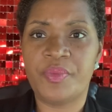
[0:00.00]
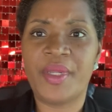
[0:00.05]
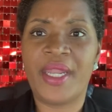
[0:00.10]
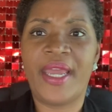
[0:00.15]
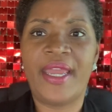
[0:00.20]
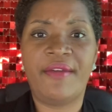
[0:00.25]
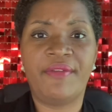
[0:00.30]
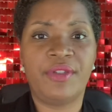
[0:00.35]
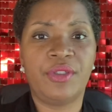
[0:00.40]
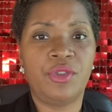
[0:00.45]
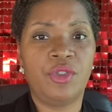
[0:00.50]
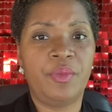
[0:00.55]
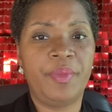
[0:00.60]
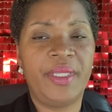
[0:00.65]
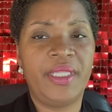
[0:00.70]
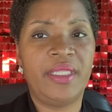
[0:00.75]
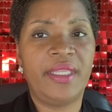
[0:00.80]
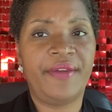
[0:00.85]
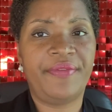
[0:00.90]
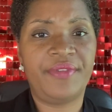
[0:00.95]
But I have a little
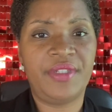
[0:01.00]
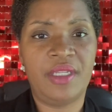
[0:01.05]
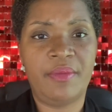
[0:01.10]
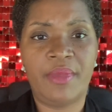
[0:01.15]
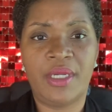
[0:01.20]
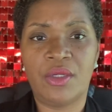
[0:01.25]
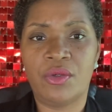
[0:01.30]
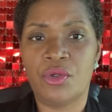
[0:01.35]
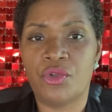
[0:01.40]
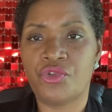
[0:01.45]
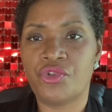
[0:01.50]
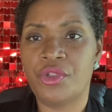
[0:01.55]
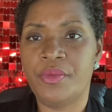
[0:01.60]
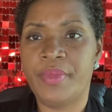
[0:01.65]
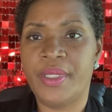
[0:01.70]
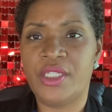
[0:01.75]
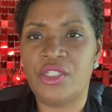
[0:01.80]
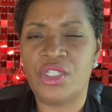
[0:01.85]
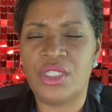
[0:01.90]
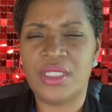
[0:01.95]
bit left in my grocery
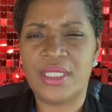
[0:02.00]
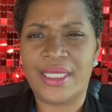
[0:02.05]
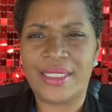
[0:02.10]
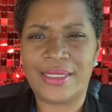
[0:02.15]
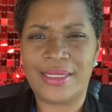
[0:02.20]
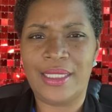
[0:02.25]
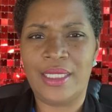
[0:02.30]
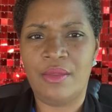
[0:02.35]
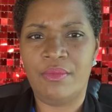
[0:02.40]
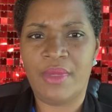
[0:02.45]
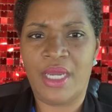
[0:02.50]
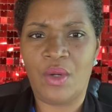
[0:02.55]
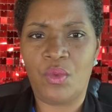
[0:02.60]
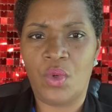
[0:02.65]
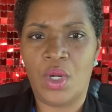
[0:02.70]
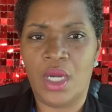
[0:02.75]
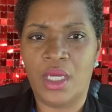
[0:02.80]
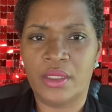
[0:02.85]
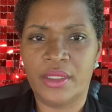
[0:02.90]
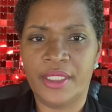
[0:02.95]
budget that's in my
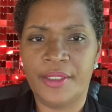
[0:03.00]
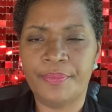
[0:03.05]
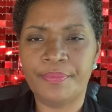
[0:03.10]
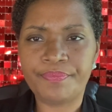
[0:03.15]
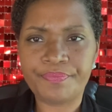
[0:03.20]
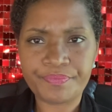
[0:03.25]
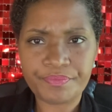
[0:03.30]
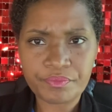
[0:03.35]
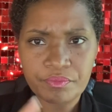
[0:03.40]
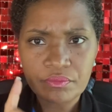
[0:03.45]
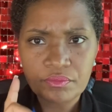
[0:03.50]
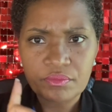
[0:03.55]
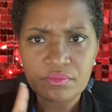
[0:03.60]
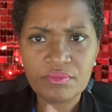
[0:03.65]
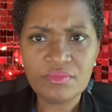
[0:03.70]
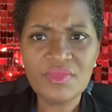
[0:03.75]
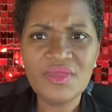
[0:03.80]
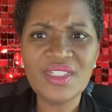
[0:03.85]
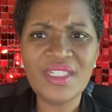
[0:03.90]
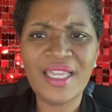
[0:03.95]
wallet.
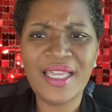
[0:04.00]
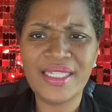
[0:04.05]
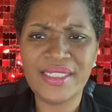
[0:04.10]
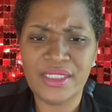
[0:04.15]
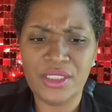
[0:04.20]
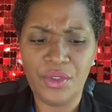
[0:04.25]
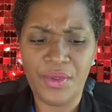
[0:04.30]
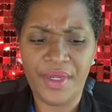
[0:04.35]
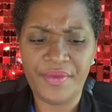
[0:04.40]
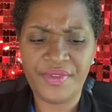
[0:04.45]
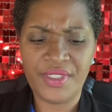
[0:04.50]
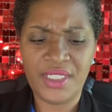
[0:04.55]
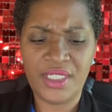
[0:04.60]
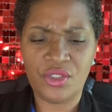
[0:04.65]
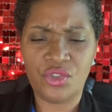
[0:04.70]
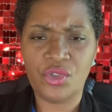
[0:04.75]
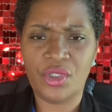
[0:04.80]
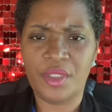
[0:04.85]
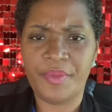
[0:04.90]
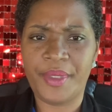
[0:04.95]
I still have to get
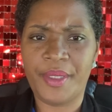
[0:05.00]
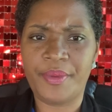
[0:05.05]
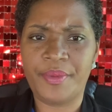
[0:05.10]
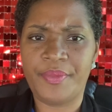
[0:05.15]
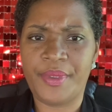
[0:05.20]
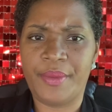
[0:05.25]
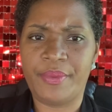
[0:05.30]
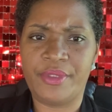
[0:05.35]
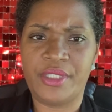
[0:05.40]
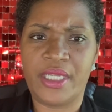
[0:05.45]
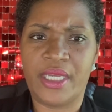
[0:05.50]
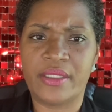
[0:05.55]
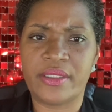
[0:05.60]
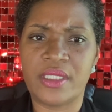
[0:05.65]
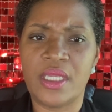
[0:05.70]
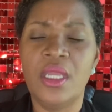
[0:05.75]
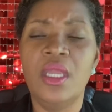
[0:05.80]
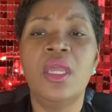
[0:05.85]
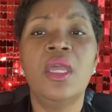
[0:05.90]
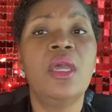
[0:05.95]
toilet paper and paper towels.
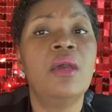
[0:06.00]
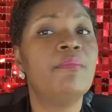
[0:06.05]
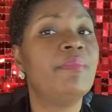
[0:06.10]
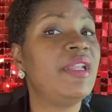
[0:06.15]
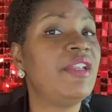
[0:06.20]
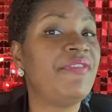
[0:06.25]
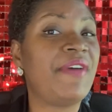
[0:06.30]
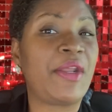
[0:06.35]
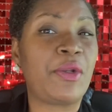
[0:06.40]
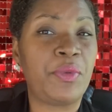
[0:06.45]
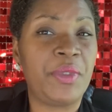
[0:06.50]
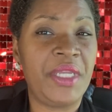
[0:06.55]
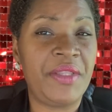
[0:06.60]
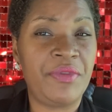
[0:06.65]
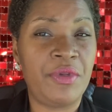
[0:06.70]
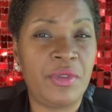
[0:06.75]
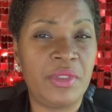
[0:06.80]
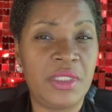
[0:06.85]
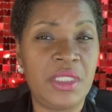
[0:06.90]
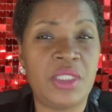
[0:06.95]
But if I don't get
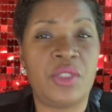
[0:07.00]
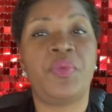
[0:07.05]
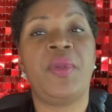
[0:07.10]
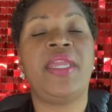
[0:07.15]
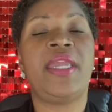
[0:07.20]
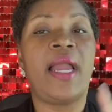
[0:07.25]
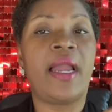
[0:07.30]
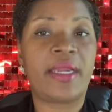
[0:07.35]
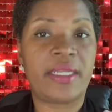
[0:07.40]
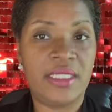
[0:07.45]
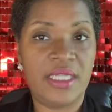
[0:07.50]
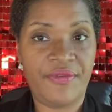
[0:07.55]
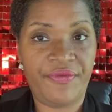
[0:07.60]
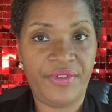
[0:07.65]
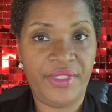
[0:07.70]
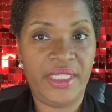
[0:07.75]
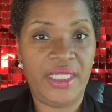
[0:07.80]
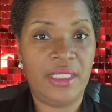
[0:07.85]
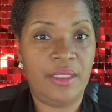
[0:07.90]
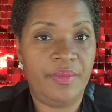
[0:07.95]
those this week, I can
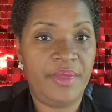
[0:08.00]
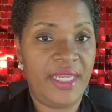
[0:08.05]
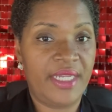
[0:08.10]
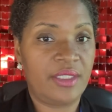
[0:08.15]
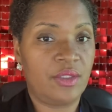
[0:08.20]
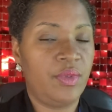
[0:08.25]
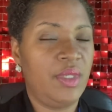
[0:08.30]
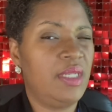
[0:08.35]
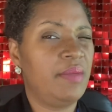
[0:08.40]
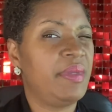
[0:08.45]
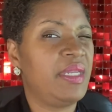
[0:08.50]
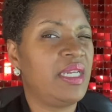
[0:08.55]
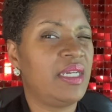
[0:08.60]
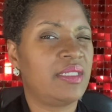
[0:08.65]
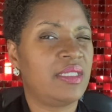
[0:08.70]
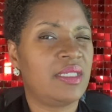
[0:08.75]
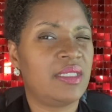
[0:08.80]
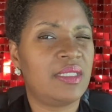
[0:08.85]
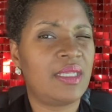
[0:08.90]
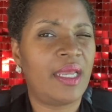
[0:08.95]
definitely get them next week because
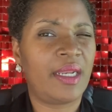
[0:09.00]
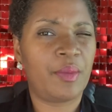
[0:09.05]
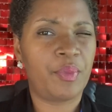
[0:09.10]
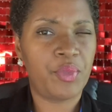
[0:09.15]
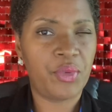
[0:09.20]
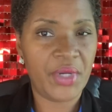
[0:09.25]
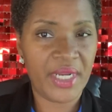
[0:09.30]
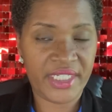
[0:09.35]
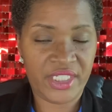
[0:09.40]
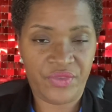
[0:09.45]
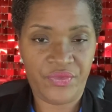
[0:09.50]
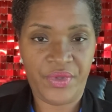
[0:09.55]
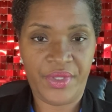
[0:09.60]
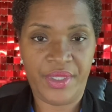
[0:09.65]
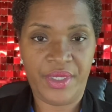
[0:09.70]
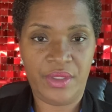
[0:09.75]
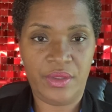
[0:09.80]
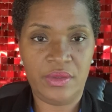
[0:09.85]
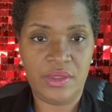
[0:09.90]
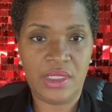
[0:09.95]
it's not a press for
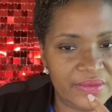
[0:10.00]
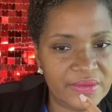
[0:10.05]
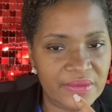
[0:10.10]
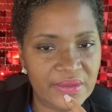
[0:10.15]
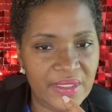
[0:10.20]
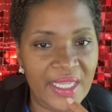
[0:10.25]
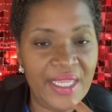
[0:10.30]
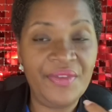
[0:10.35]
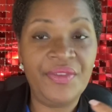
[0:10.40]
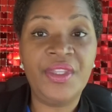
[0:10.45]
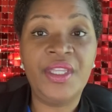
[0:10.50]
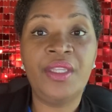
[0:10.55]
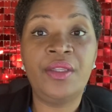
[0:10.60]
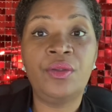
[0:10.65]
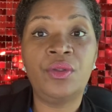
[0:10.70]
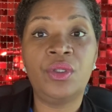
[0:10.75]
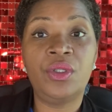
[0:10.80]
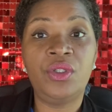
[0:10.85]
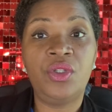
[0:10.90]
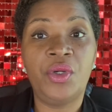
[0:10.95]
those. And
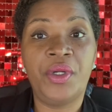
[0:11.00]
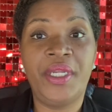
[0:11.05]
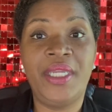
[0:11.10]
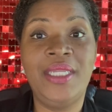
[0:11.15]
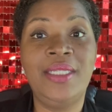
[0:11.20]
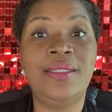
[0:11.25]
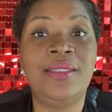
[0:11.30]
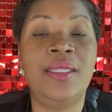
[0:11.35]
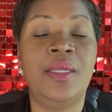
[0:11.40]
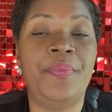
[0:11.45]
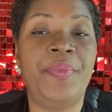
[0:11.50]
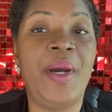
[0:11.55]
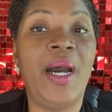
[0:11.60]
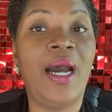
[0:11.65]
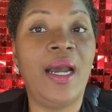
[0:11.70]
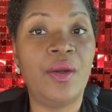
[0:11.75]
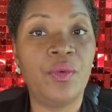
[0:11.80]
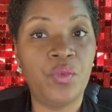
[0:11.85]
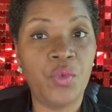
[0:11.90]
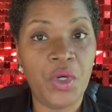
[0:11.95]
then your Instant
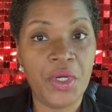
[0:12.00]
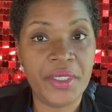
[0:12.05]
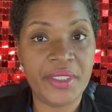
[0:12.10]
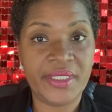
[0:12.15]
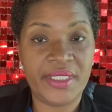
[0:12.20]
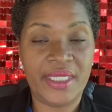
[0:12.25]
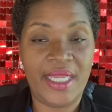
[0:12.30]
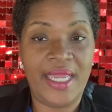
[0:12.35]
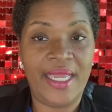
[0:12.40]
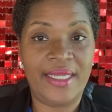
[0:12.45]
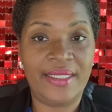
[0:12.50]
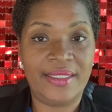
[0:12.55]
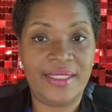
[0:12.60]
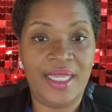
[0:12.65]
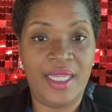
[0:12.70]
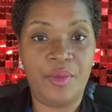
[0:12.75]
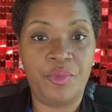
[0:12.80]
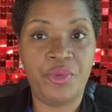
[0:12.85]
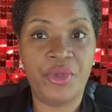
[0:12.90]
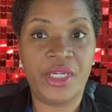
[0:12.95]
Pot works as
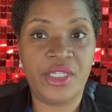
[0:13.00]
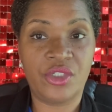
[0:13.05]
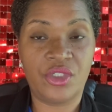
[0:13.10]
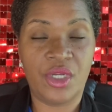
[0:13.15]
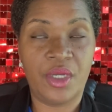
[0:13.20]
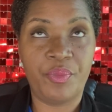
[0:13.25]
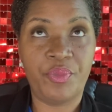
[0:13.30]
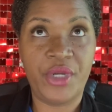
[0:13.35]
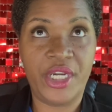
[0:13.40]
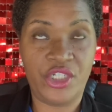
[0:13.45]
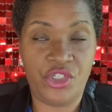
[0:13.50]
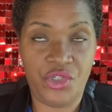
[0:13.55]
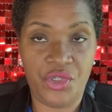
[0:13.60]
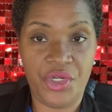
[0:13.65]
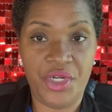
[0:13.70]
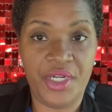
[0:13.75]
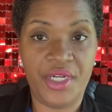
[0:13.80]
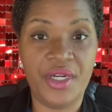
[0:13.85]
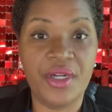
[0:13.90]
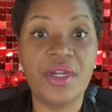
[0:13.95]
a pres pressure
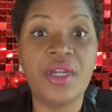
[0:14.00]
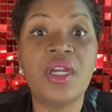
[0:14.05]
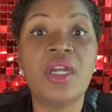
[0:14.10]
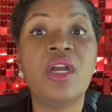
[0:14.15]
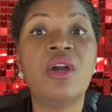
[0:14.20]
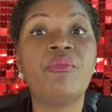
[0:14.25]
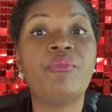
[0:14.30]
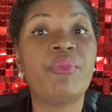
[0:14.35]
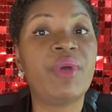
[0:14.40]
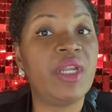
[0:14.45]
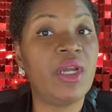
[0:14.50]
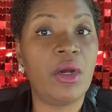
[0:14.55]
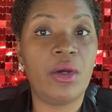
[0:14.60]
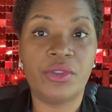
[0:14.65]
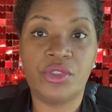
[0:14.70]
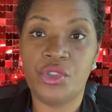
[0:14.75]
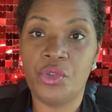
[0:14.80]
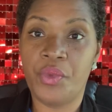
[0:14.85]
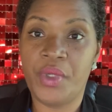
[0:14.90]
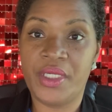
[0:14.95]
cooker, but it
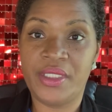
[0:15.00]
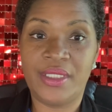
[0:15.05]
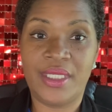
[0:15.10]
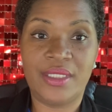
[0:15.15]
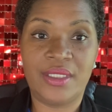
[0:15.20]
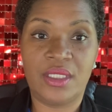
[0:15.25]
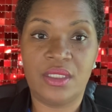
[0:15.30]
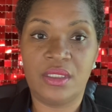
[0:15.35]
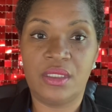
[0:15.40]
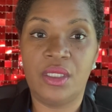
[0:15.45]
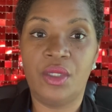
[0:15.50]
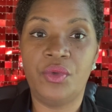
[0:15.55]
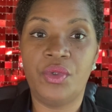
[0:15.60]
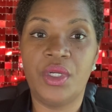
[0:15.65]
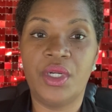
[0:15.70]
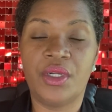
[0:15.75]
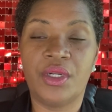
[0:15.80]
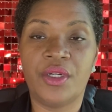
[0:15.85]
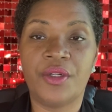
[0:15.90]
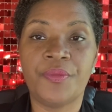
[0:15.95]
also works as a slow
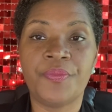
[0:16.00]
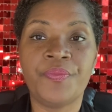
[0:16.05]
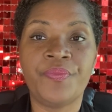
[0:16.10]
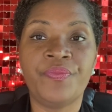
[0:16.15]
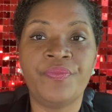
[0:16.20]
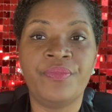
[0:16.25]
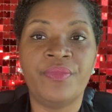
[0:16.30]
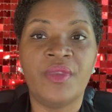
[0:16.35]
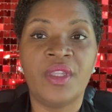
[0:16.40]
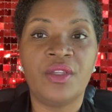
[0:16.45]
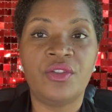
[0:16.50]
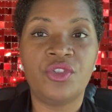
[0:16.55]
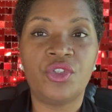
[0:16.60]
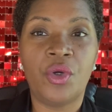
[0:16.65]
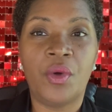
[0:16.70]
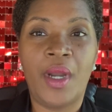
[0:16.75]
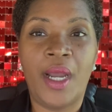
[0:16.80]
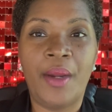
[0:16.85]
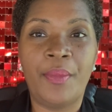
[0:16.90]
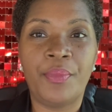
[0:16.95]
cooker.
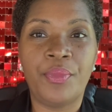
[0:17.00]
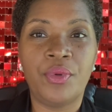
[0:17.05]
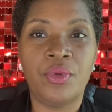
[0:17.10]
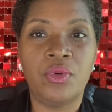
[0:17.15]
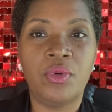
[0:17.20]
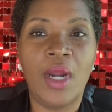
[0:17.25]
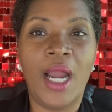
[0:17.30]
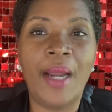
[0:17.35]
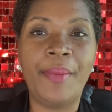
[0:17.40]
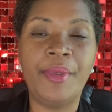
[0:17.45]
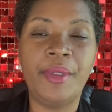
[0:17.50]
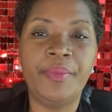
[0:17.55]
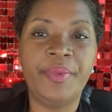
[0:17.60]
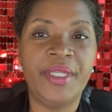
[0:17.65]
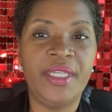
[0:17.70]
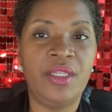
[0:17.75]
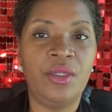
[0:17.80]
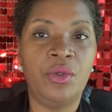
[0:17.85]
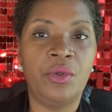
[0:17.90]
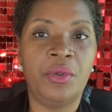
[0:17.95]
So I'm probably
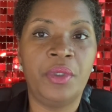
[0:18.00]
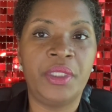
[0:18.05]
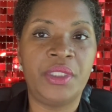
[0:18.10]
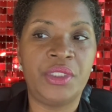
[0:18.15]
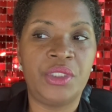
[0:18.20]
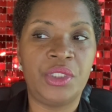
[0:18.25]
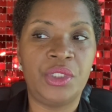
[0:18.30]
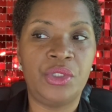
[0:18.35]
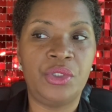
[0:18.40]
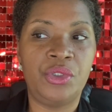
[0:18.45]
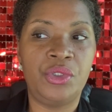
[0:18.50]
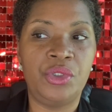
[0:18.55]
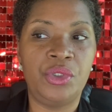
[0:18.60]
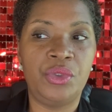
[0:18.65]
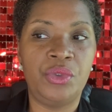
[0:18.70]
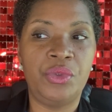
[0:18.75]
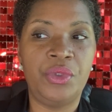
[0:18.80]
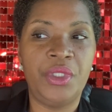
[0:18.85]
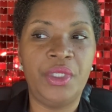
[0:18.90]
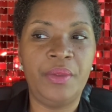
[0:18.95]
going to do
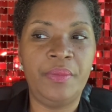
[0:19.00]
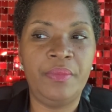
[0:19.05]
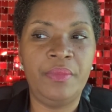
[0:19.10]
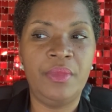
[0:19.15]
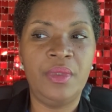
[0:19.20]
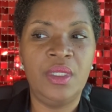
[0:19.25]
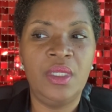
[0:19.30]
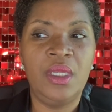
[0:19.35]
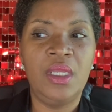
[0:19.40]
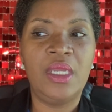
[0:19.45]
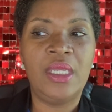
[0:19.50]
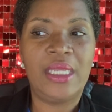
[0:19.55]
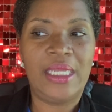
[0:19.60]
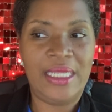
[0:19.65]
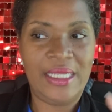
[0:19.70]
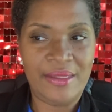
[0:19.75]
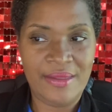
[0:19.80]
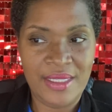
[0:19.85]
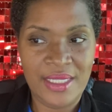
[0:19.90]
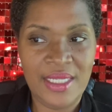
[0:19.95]
them
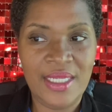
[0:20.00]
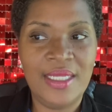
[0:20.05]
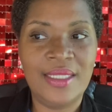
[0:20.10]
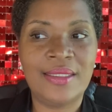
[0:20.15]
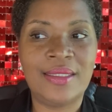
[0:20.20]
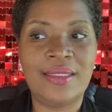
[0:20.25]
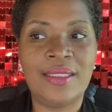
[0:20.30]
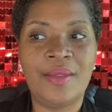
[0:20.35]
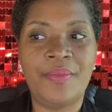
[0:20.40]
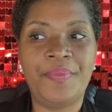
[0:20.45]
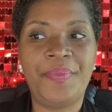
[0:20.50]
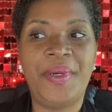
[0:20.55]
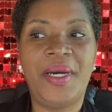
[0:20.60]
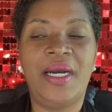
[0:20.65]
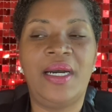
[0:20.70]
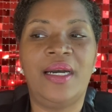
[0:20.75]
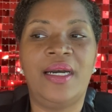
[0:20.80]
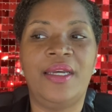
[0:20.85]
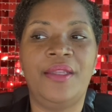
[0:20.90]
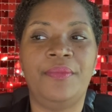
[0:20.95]
in the Instant
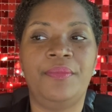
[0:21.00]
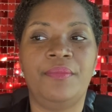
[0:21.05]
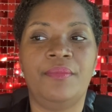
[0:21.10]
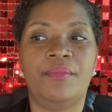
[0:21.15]
Pot.